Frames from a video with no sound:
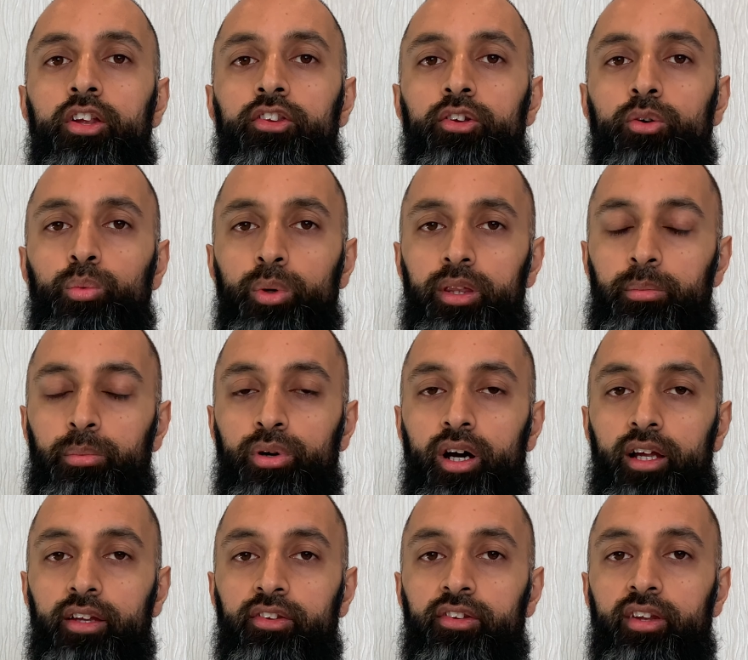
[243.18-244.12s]
So with
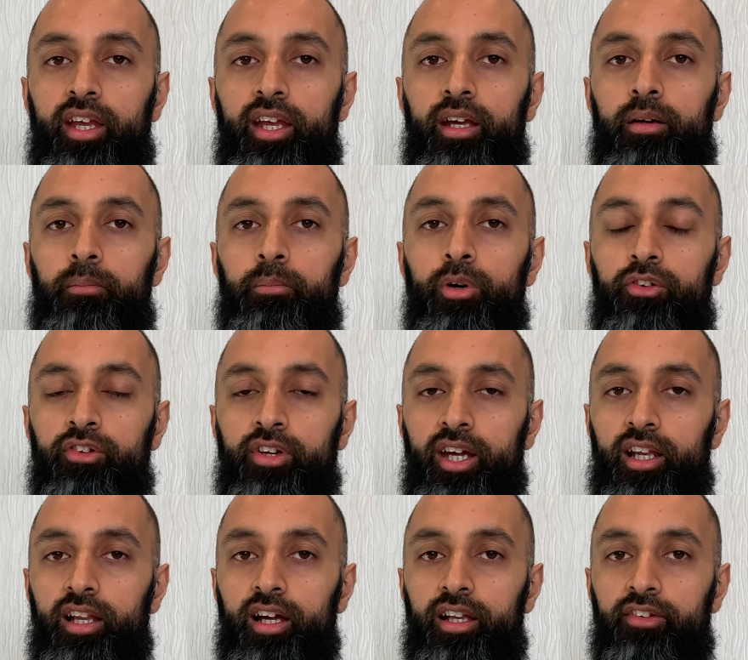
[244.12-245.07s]
price, most
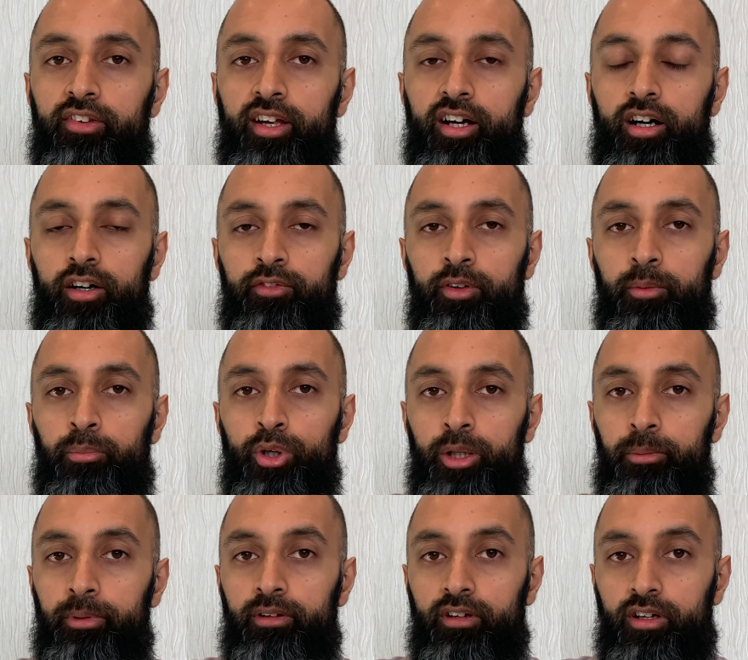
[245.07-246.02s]
airlines that offer
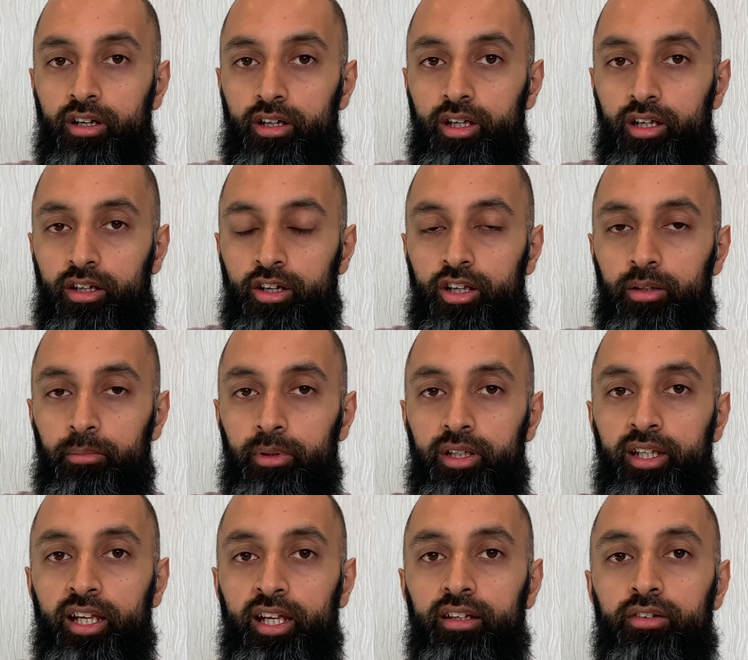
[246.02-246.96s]
premium economy
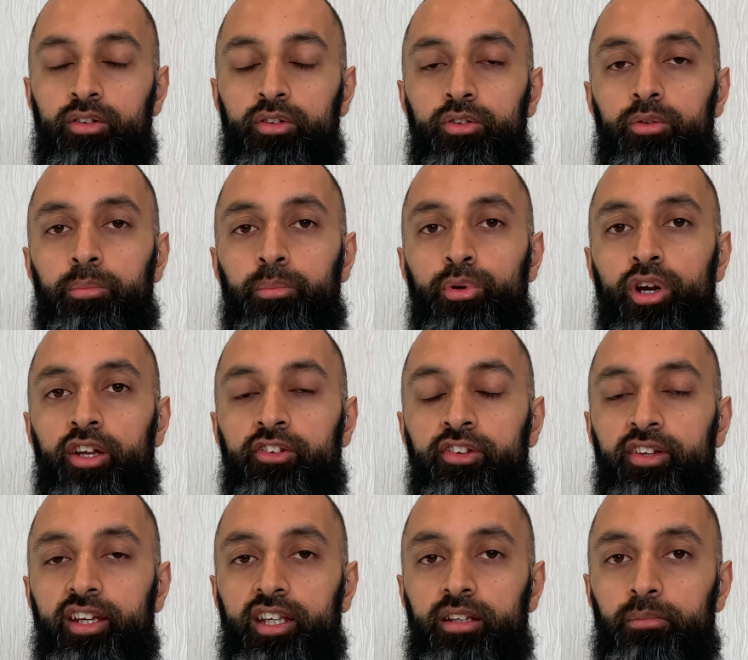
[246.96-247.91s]
tend to price
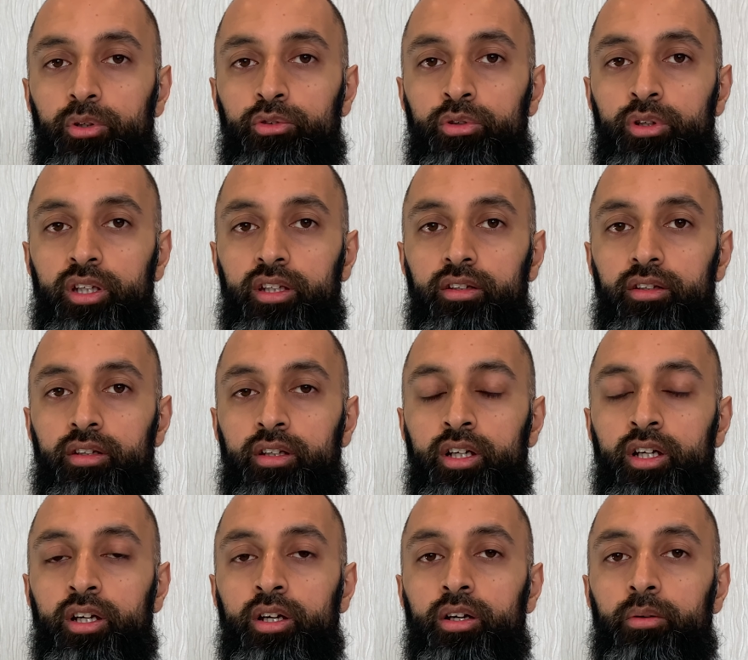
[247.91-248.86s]
it in between
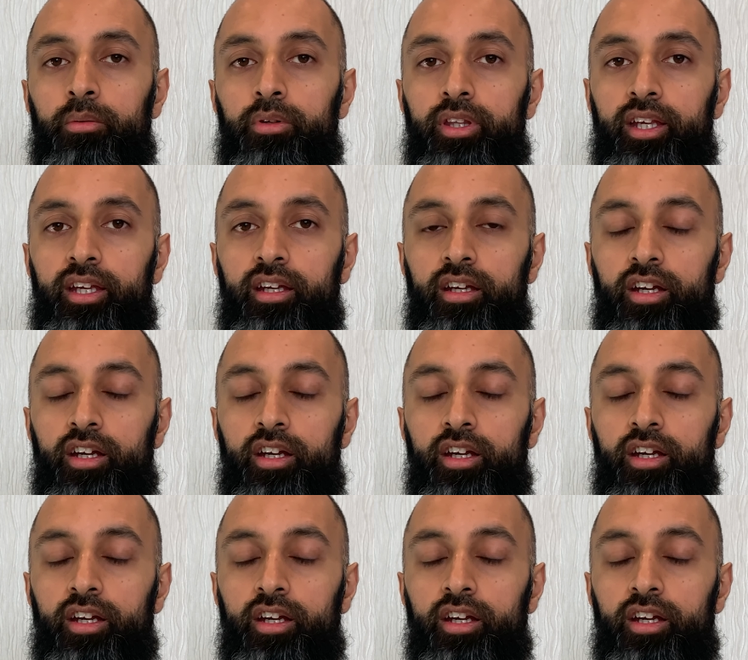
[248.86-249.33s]
the